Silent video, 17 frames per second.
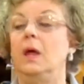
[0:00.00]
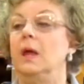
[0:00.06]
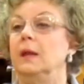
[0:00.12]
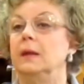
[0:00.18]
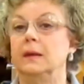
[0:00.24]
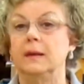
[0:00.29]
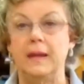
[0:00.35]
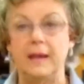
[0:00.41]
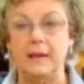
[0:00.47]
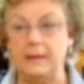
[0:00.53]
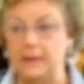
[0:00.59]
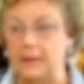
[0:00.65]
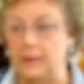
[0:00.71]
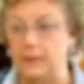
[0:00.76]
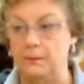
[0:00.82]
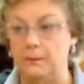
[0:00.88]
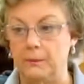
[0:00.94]
Let
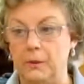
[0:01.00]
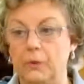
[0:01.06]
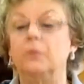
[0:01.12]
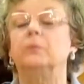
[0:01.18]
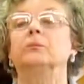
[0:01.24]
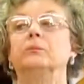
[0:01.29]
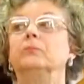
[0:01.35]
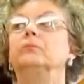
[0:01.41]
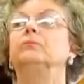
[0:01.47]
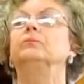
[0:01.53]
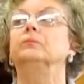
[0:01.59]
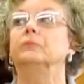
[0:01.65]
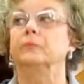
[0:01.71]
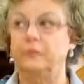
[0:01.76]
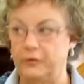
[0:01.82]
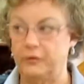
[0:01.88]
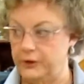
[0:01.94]
him
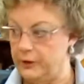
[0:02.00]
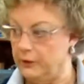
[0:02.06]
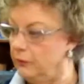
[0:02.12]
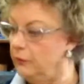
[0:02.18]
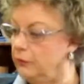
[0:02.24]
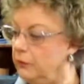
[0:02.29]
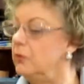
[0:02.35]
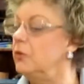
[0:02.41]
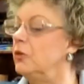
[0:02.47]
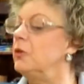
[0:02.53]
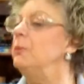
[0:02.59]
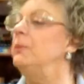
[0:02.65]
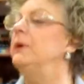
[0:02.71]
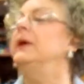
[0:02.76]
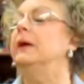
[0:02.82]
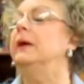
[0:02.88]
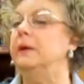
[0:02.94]
feel the
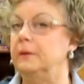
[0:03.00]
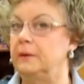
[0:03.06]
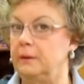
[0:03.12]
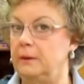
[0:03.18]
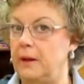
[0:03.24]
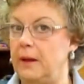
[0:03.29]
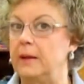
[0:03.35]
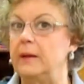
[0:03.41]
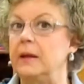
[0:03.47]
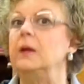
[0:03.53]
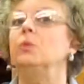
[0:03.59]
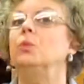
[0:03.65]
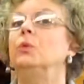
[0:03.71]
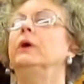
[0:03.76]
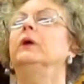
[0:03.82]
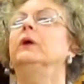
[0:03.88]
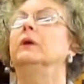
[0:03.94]
bit, and he
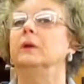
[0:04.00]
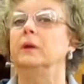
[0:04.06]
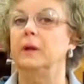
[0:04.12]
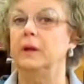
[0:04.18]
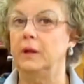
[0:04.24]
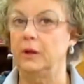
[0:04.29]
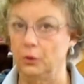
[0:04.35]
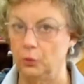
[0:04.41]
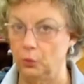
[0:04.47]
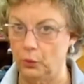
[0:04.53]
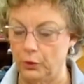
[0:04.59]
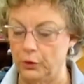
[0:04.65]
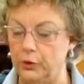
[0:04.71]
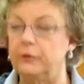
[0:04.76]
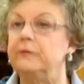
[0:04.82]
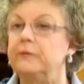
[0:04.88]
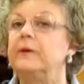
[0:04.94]
will. He'll
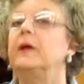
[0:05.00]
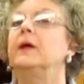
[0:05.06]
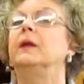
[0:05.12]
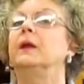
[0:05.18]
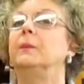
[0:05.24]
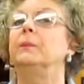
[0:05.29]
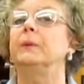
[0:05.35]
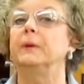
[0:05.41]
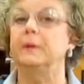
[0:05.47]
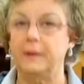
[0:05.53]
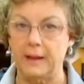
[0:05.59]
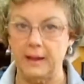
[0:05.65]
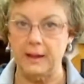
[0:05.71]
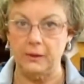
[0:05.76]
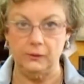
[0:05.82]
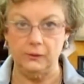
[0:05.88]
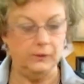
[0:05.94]
work his head up and
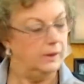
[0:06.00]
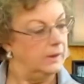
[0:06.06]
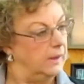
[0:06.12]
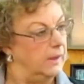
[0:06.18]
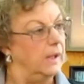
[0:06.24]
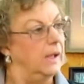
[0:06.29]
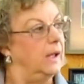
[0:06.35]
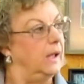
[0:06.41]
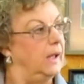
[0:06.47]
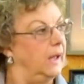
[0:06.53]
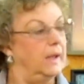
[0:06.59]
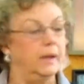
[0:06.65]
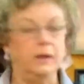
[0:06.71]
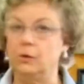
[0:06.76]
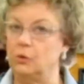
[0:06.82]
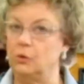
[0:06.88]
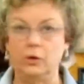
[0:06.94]
down,
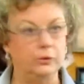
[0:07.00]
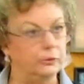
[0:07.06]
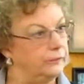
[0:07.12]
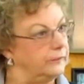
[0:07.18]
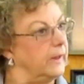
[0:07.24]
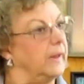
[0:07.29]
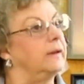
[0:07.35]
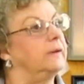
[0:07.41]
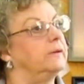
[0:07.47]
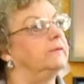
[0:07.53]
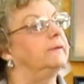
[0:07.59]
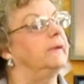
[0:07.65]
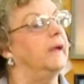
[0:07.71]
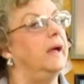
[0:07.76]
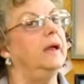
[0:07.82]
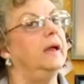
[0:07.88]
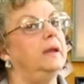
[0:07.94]
and he'll go side to
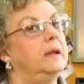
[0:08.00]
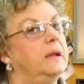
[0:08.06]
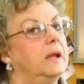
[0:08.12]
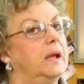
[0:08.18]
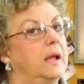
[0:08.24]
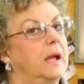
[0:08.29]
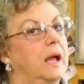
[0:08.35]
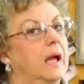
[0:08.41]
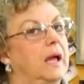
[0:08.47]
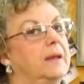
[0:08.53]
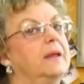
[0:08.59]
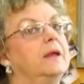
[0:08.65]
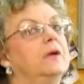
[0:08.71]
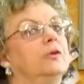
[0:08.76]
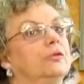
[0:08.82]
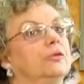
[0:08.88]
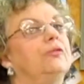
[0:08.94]
side, and
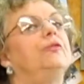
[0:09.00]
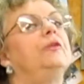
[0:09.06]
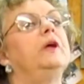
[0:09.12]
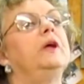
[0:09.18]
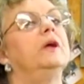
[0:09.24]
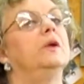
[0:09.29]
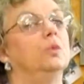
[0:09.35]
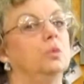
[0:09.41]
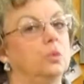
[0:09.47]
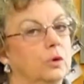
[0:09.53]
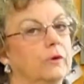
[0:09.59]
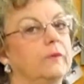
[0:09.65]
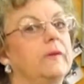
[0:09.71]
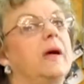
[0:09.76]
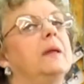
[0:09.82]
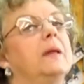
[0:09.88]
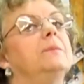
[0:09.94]
he'll feel where
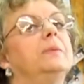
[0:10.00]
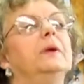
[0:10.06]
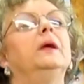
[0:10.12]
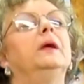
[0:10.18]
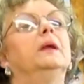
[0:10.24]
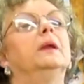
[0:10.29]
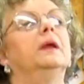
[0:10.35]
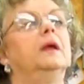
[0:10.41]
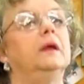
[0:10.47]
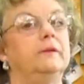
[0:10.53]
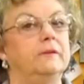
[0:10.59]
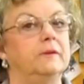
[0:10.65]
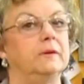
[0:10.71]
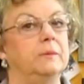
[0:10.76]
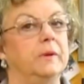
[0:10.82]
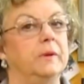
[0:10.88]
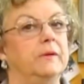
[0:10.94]
that bit hits
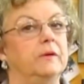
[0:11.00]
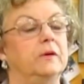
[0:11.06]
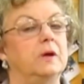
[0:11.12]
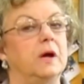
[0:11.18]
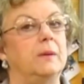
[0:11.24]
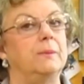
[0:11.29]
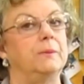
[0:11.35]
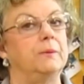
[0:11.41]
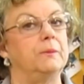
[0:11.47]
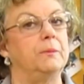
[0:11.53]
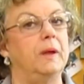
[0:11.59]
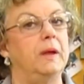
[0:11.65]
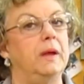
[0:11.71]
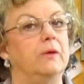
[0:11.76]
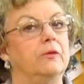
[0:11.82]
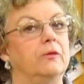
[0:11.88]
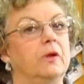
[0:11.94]
him in the top of the
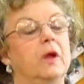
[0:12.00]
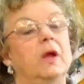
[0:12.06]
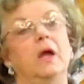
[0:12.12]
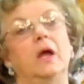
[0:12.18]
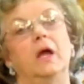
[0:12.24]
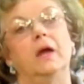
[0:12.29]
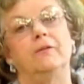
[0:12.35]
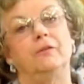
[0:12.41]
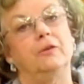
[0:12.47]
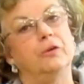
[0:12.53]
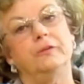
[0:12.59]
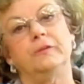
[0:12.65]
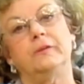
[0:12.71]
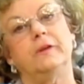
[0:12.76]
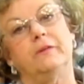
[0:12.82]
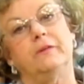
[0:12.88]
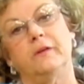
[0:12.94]
mouth. If you'll
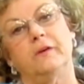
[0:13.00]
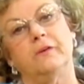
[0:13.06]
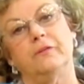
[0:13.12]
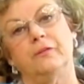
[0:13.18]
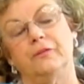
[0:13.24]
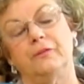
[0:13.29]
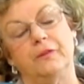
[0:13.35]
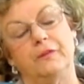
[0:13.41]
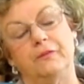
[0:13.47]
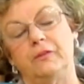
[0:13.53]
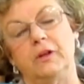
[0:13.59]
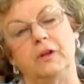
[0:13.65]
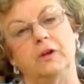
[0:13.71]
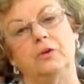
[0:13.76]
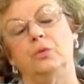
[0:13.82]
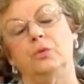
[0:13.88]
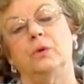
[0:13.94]
sit there for
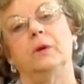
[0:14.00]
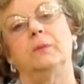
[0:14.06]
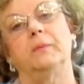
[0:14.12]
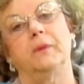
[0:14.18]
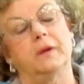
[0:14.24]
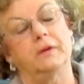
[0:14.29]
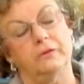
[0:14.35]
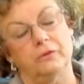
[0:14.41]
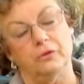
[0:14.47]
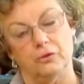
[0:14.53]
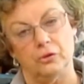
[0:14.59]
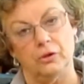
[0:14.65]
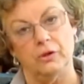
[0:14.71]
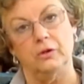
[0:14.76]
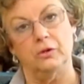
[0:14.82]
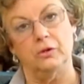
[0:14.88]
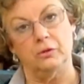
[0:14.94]
15 or 20 minutes and
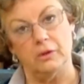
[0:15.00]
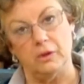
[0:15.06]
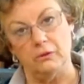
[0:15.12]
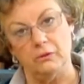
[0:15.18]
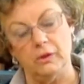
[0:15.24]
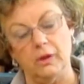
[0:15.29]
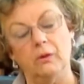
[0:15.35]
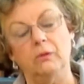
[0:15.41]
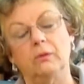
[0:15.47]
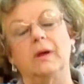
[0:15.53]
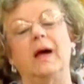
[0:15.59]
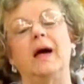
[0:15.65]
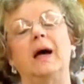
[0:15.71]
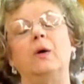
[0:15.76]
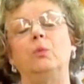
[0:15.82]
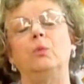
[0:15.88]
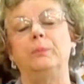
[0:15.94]
drink your Coca-Cola,
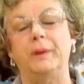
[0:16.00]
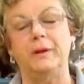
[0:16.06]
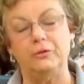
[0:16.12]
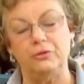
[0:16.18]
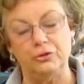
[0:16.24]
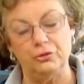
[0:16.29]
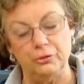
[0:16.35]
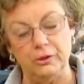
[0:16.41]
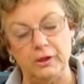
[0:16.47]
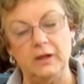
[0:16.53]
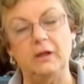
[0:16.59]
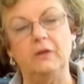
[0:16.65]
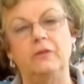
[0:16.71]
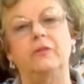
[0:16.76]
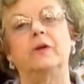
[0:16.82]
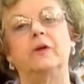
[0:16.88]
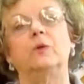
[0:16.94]
I'll bet you
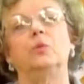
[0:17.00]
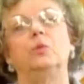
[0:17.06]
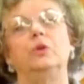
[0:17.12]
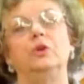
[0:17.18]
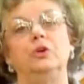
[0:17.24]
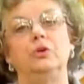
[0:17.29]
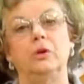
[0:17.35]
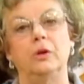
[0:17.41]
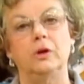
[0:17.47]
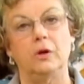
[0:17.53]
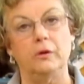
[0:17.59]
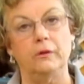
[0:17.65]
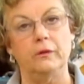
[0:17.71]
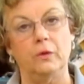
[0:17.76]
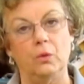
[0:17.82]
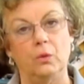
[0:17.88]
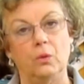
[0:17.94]
anything when you get
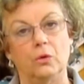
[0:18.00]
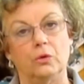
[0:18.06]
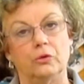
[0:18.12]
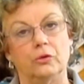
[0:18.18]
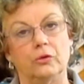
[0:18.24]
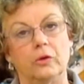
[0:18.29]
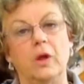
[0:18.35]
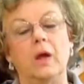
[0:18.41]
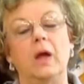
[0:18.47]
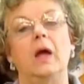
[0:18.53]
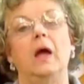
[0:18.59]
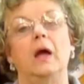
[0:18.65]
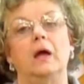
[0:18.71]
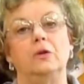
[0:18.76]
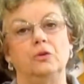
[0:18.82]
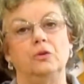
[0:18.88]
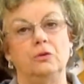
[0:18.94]
on the horse
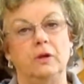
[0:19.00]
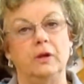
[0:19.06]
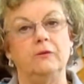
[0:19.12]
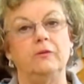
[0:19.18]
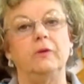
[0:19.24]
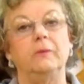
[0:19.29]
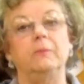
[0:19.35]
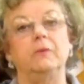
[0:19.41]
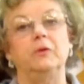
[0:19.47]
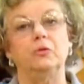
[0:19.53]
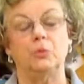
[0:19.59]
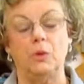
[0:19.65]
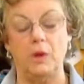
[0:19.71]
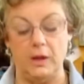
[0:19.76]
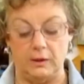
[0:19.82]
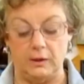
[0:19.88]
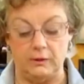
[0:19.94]
and you give him his
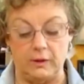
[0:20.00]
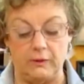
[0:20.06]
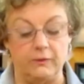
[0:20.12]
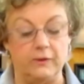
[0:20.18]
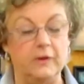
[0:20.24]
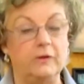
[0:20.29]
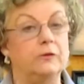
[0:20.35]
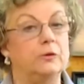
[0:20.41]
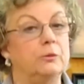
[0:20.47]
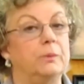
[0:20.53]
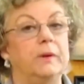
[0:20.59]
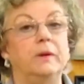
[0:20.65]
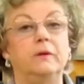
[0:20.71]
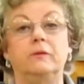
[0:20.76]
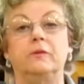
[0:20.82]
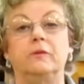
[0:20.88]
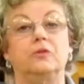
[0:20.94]
rein. And these are
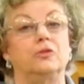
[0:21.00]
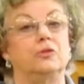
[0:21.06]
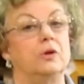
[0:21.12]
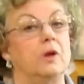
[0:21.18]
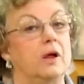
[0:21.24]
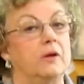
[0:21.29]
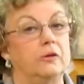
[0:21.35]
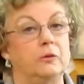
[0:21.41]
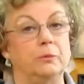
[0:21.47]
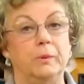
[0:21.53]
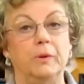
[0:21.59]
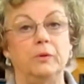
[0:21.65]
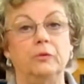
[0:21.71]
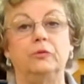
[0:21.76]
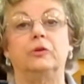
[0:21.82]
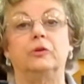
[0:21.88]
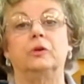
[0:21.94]
bits that you're not
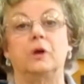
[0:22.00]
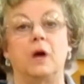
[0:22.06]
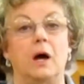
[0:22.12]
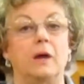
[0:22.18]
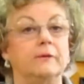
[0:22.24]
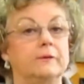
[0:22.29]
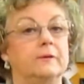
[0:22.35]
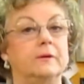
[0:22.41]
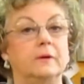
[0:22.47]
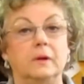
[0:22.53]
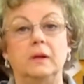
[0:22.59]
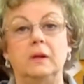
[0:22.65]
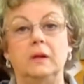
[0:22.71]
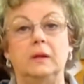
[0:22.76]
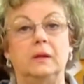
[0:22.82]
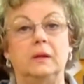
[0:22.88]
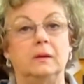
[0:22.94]
supposed to
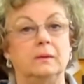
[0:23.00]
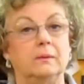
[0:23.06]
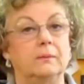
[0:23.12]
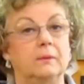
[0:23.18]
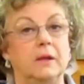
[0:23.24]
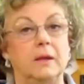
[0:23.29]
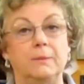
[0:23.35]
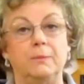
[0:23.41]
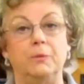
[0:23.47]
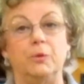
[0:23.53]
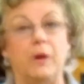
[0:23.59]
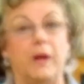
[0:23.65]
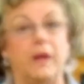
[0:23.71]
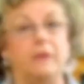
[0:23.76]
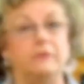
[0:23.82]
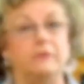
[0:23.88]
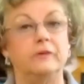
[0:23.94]
constantly keep your
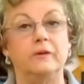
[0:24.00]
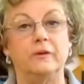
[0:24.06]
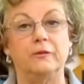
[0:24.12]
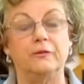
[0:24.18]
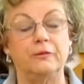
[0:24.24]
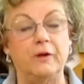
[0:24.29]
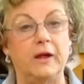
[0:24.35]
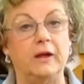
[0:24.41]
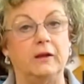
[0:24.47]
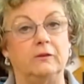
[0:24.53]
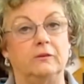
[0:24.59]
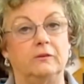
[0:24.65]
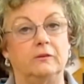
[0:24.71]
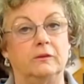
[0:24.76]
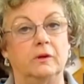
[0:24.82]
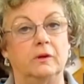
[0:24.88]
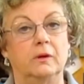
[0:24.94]
hands in their face.